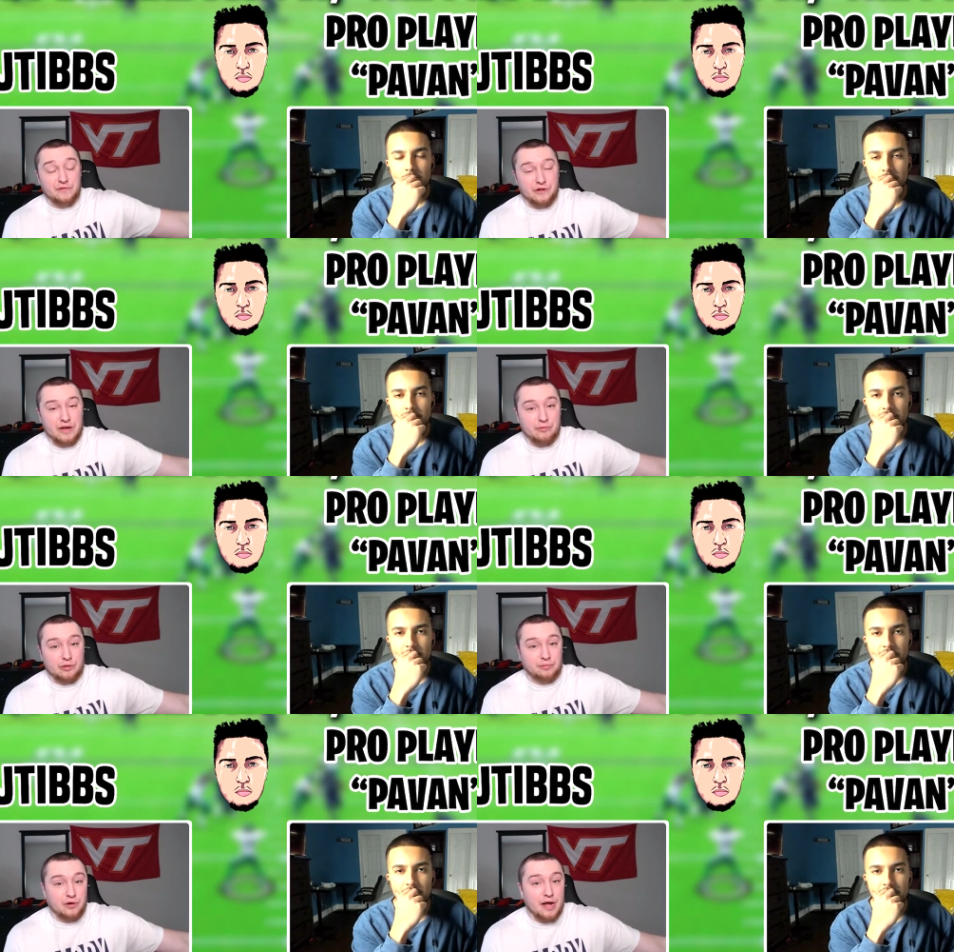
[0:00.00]

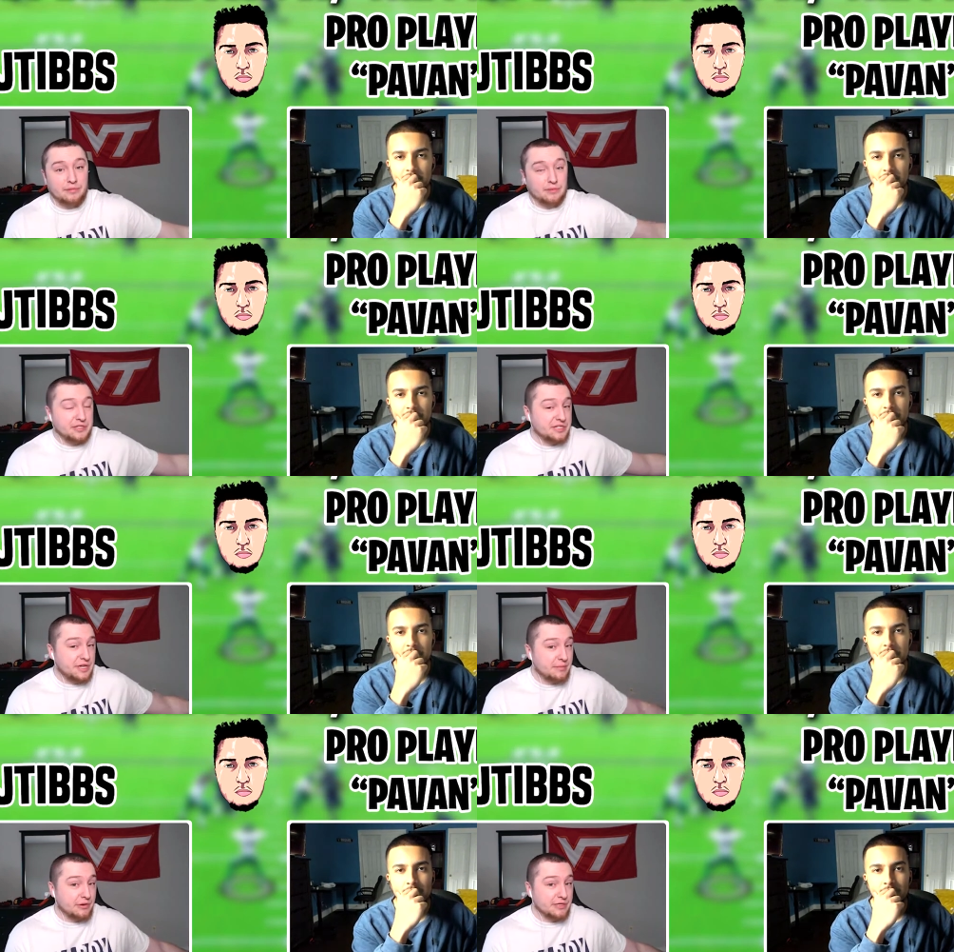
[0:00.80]
Speaker 1: Network Problem and
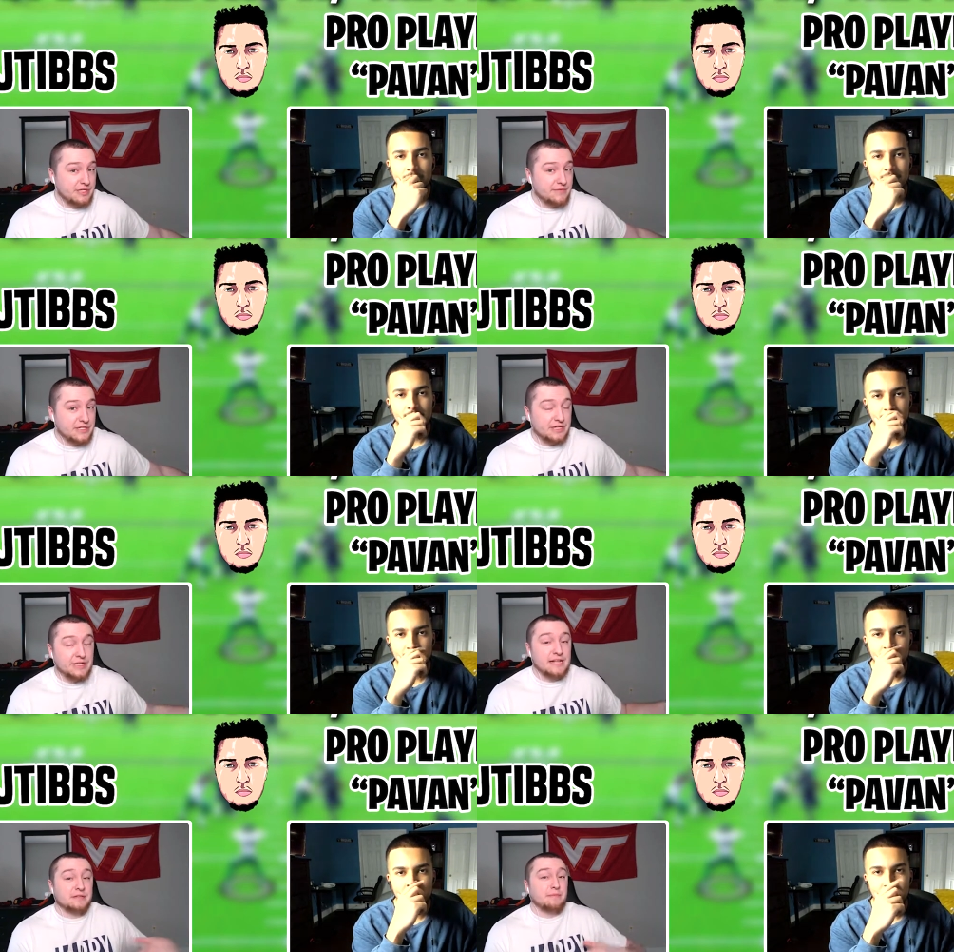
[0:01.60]
Skimbo in 17. That's